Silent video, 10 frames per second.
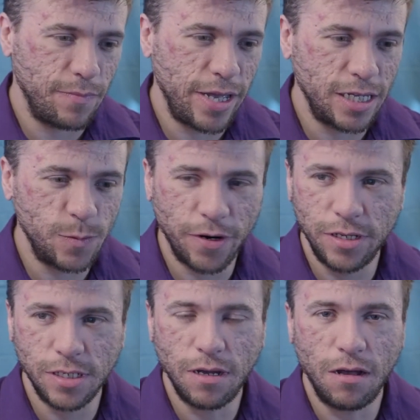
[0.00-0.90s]
my
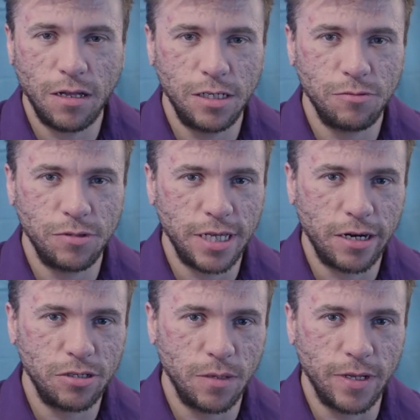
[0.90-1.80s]
experience in college was
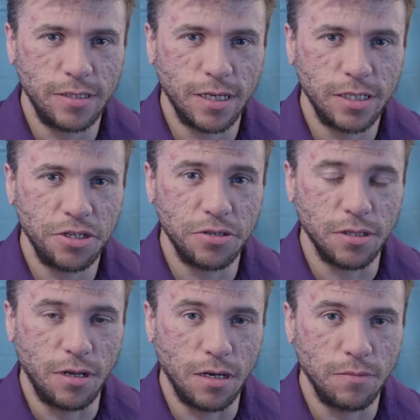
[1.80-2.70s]
actually about 6
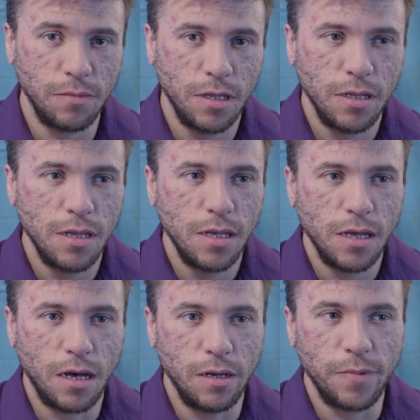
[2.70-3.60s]
years long,
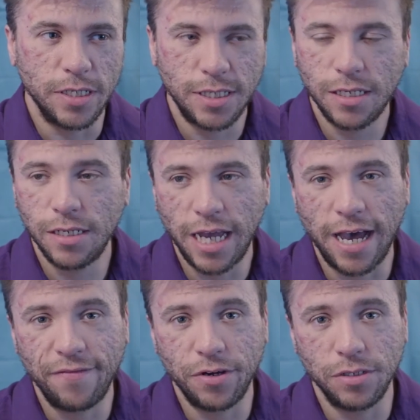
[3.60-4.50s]
about
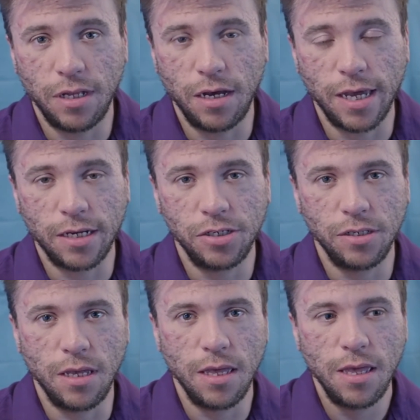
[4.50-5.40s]
6.5 years long,
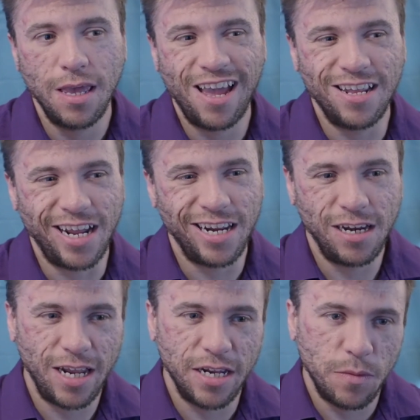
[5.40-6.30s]
actually. And I
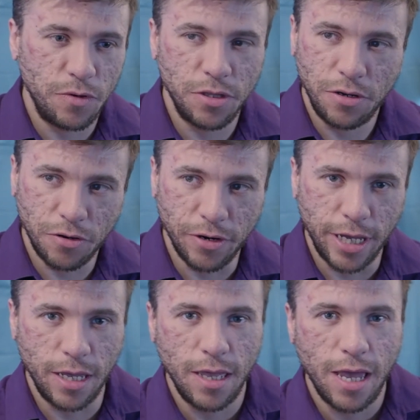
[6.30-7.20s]
didn't end up with a
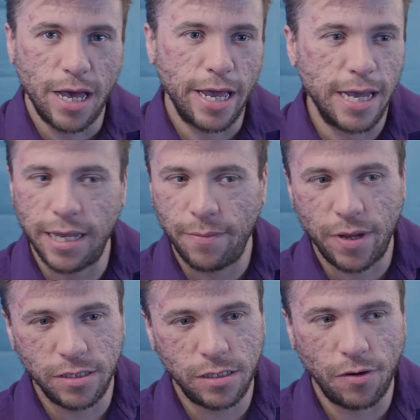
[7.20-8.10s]
degree. I
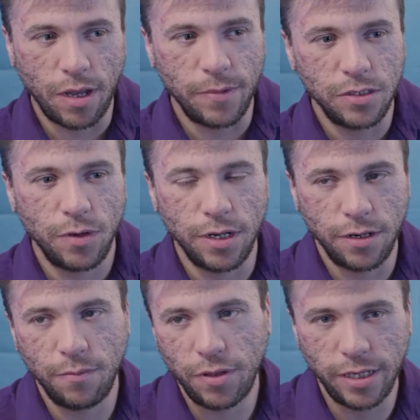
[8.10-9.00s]
bounced around
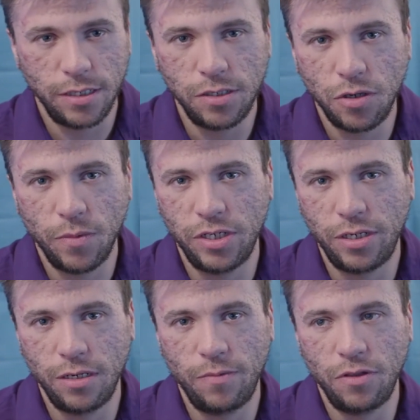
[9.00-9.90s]
between places too
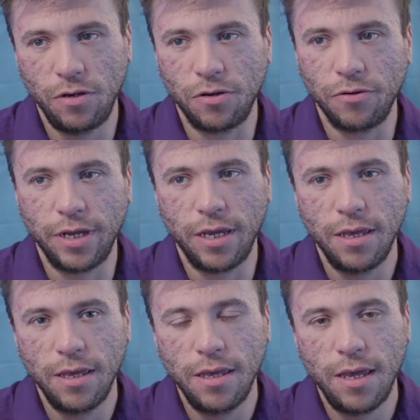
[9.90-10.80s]
much to end up with a
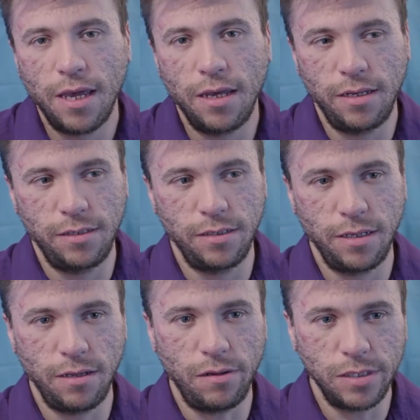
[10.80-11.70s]
degree.
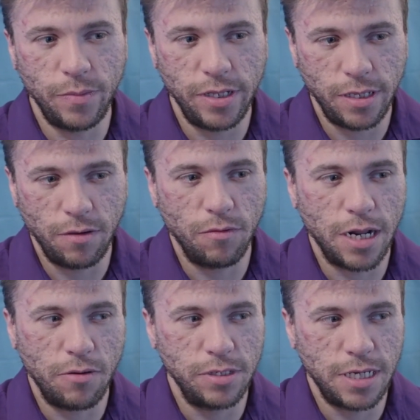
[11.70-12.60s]
And ultimately,
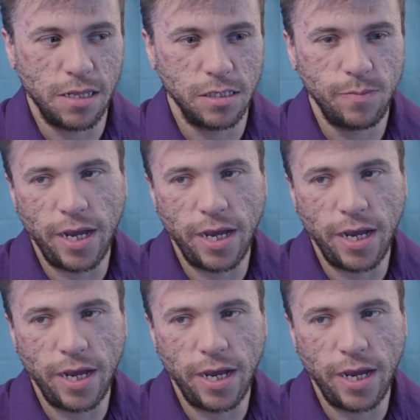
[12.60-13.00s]
when I was down this